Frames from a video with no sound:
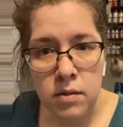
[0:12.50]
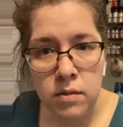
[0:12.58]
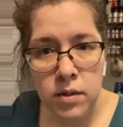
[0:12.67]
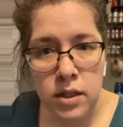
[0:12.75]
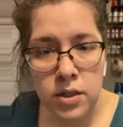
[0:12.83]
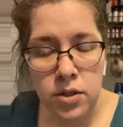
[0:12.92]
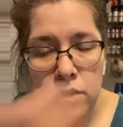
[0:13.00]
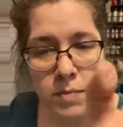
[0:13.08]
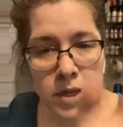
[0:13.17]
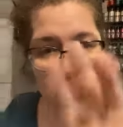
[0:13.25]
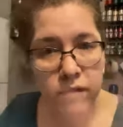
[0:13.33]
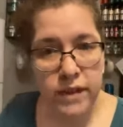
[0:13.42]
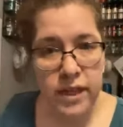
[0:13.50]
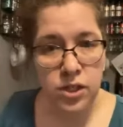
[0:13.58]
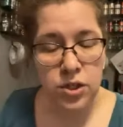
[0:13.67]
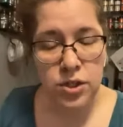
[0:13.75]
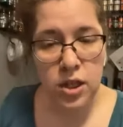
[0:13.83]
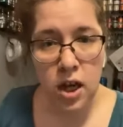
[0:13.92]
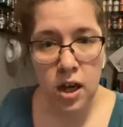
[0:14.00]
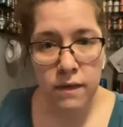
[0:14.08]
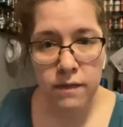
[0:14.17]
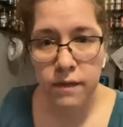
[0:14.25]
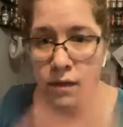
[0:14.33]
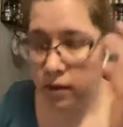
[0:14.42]
We're gonna turn my notifications
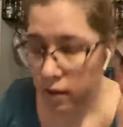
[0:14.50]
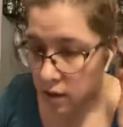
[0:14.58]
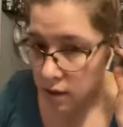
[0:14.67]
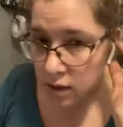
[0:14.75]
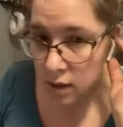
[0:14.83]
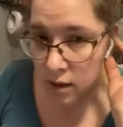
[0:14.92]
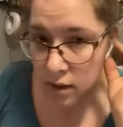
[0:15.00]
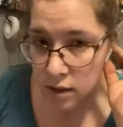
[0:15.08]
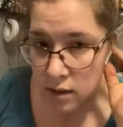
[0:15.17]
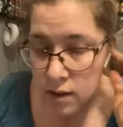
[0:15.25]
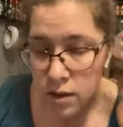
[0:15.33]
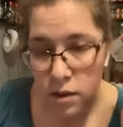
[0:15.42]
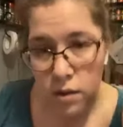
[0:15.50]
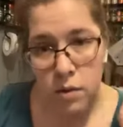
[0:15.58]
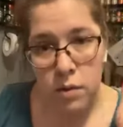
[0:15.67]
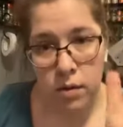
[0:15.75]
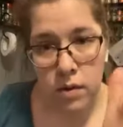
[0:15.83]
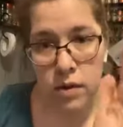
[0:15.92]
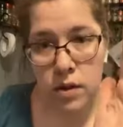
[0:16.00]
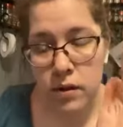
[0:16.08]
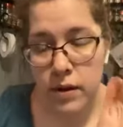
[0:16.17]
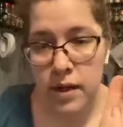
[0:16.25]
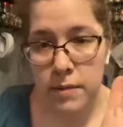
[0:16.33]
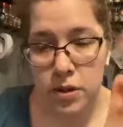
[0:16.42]
off so you
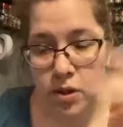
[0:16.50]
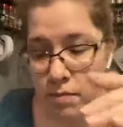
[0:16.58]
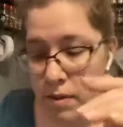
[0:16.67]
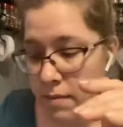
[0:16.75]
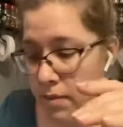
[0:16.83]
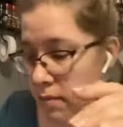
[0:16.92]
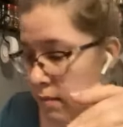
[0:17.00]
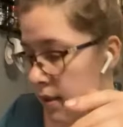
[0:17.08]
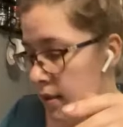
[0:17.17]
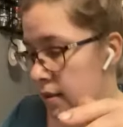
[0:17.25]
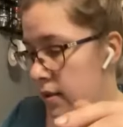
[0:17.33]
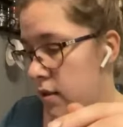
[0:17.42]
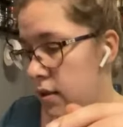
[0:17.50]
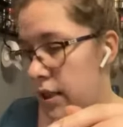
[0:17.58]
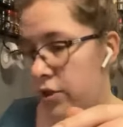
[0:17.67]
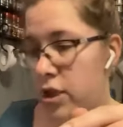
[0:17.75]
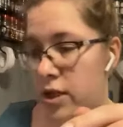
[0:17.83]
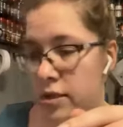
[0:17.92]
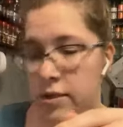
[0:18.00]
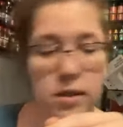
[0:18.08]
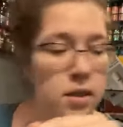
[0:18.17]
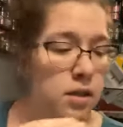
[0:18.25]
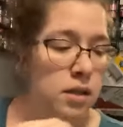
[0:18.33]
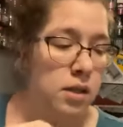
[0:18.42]
don't get a bunch of beeps and buzzes and all that jazz.
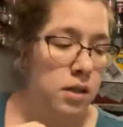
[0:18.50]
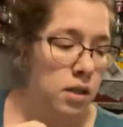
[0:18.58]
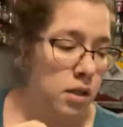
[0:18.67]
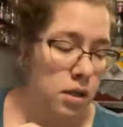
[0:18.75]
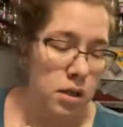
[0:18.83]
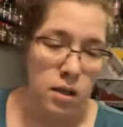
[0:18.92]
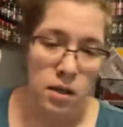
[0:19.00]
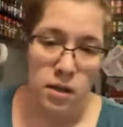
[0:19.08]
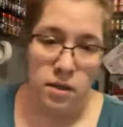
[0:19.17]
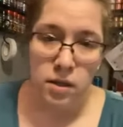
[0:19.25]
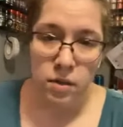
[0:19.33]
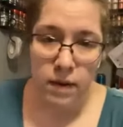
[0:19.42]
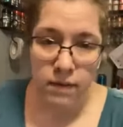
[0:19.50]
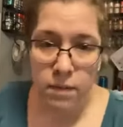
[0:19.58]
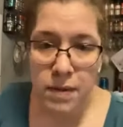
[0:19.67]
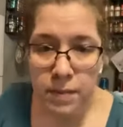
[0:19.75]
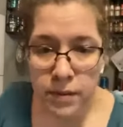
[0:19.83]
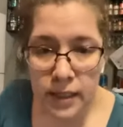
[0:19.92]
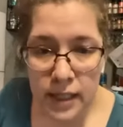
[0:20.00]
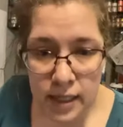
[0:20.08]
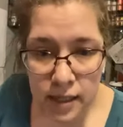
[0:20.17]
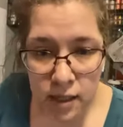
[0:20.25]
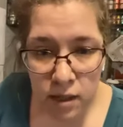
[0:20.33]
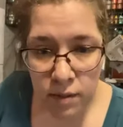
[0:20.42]
So I'll wait for people to get
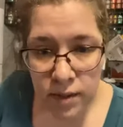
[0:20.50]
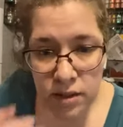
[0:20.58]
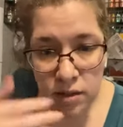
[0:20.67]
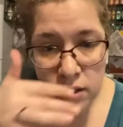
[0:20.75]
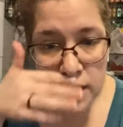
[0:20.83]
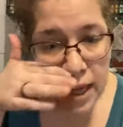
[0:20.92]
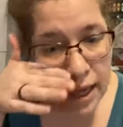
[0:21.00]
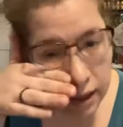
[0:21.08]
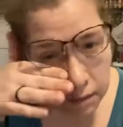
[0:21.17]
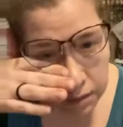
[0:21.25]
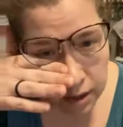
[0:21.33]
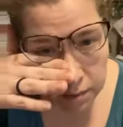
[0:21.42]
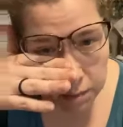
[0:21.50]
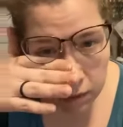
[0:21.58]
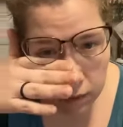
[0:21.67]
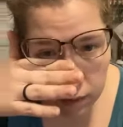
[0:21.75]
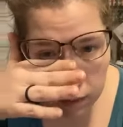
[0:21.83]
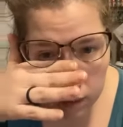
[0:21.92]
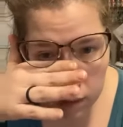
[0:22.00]
in here. We're gonna start tagging people.